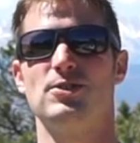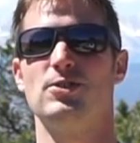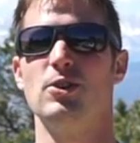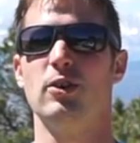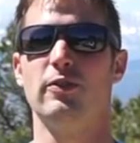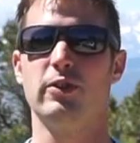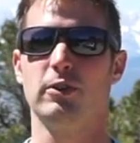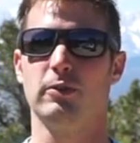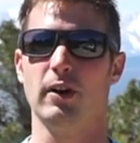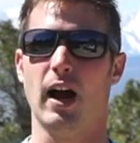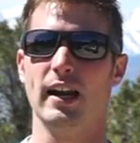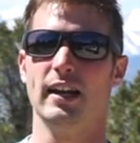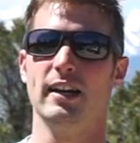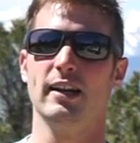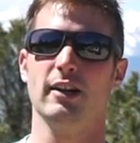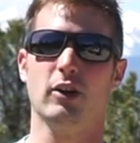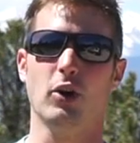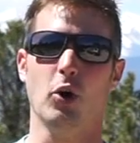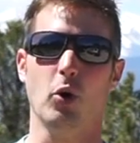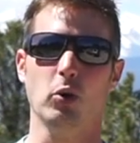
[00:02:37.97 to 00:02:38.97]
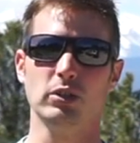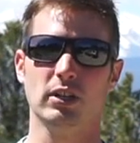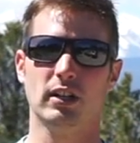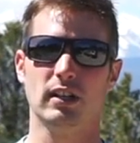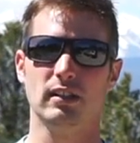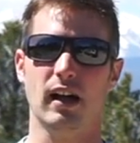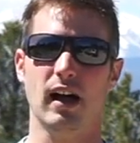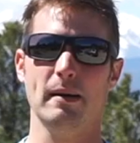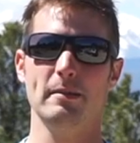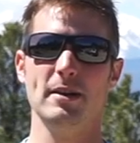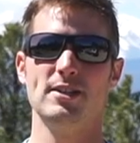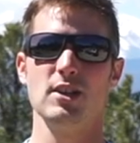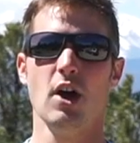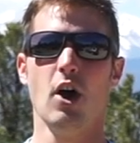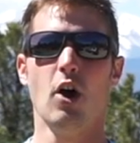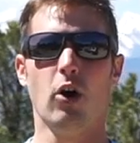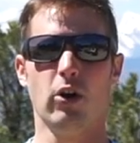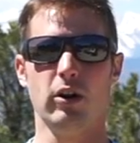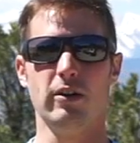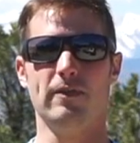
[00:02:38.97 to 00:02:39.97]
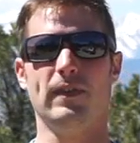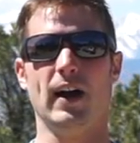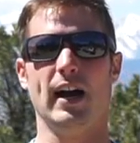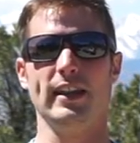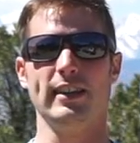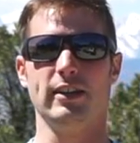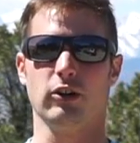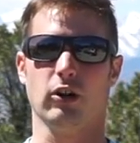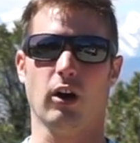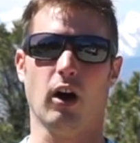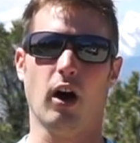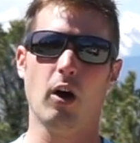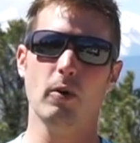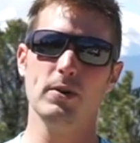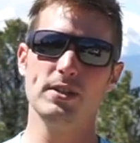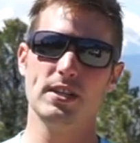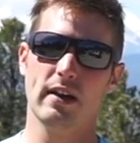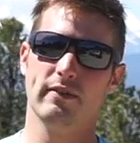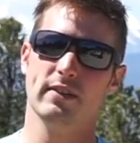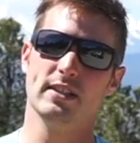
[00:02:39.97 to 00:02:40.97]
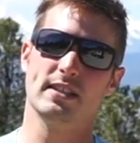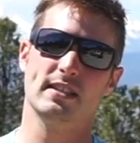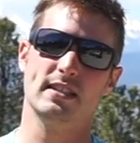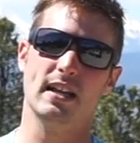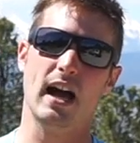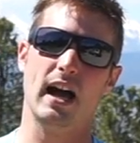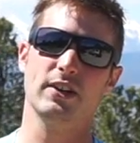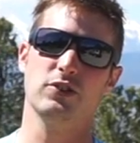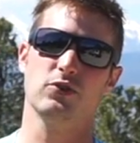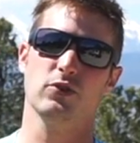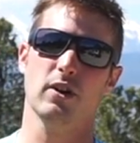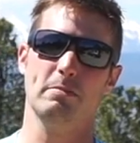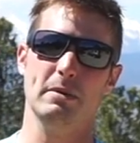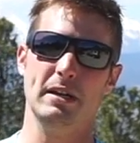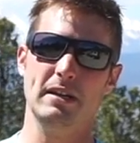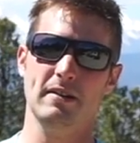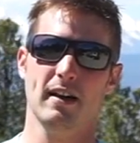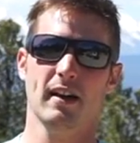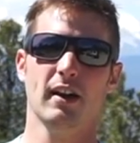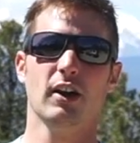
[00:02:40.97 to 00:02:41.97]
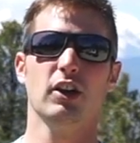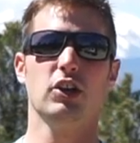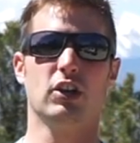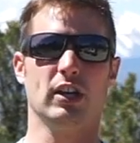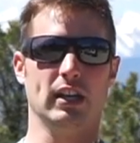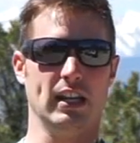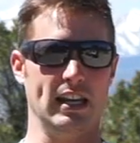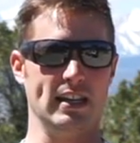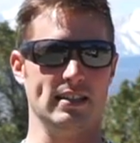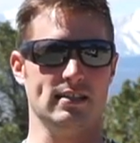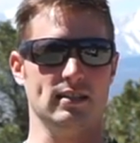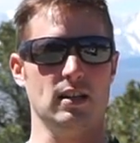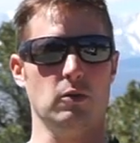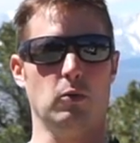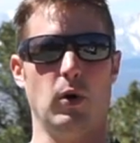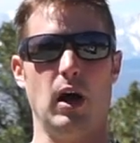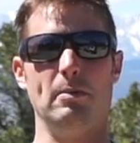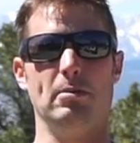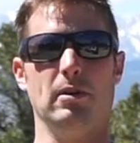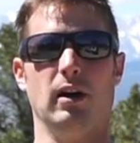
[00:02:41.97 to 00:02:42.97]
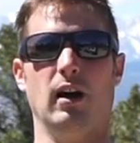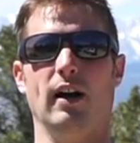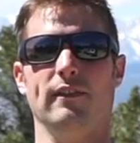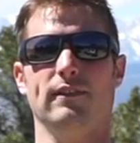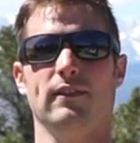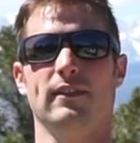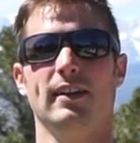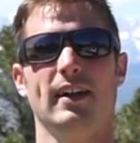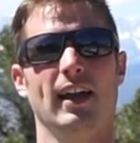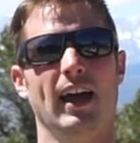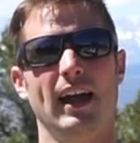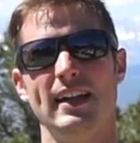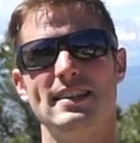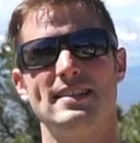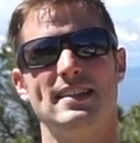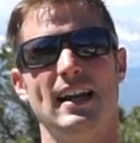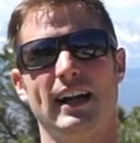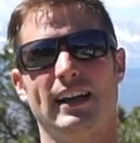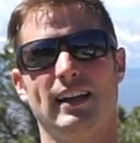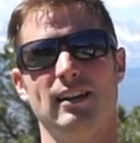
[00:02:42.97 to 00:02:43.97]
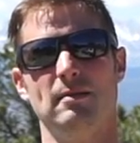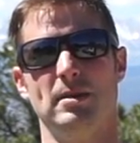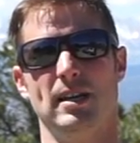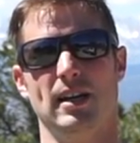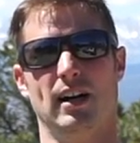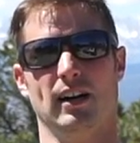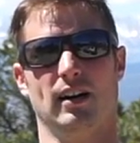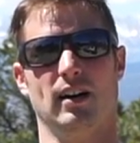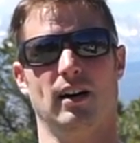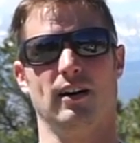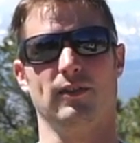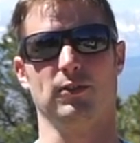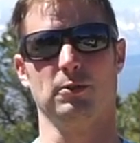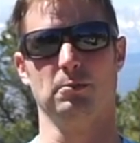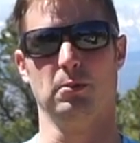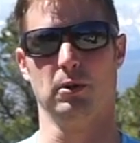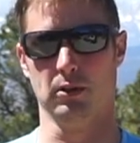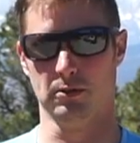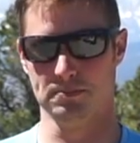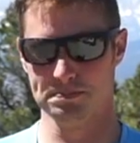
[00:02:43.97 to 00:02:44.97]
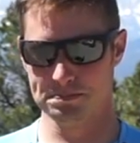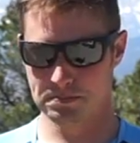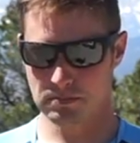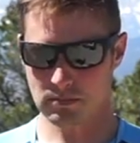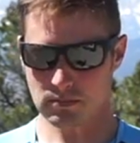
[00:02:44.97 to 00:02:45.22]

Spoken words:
So if you're riding in colder climates or you find that you're always having snot dripping, you can easily wipe it off and it's not going to be uncomfortable.